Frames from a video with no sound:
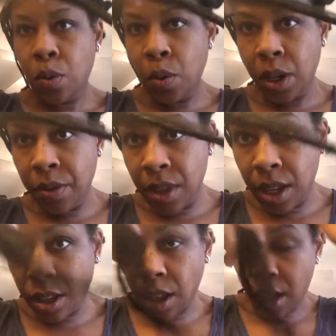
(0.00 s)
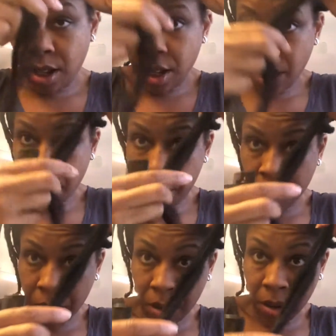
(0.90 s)
one of these locks here.
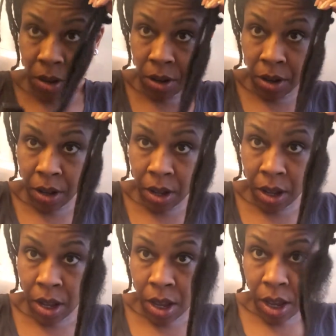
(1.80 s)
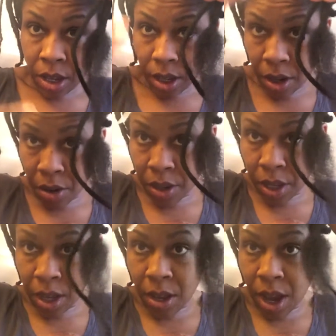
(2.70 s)
So you
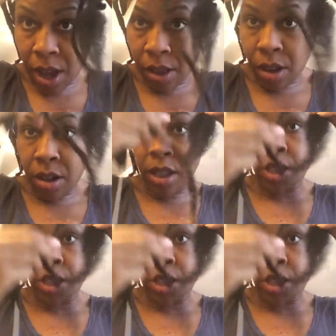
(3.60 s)
see how long